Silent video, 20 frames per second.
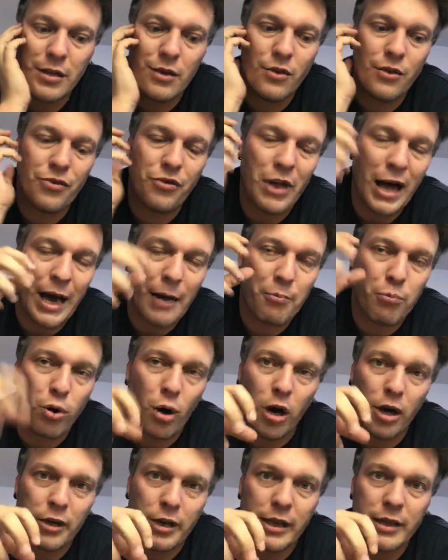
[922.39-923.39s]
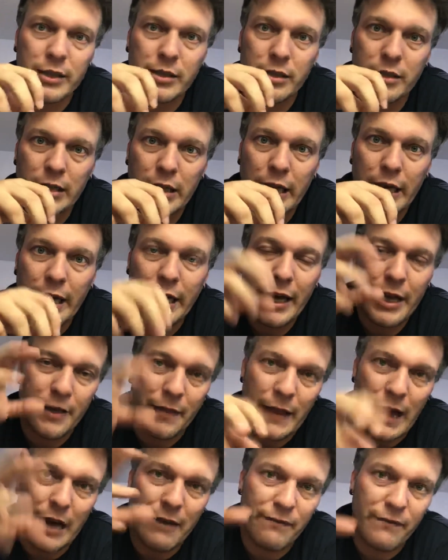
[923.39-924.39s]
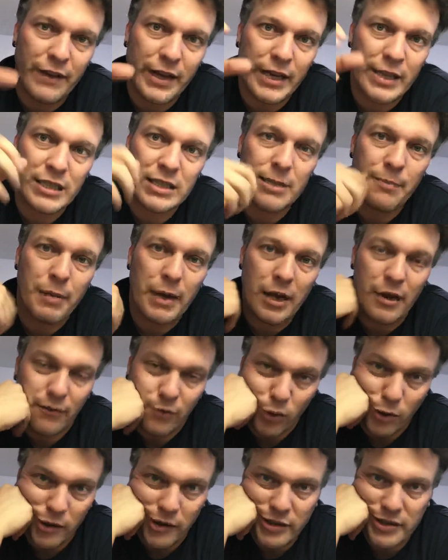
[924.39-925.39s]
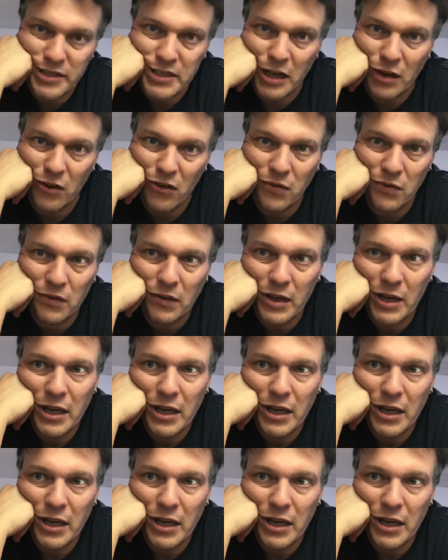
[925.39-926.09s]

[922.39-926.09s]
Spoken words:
that product and that face to pay for itself.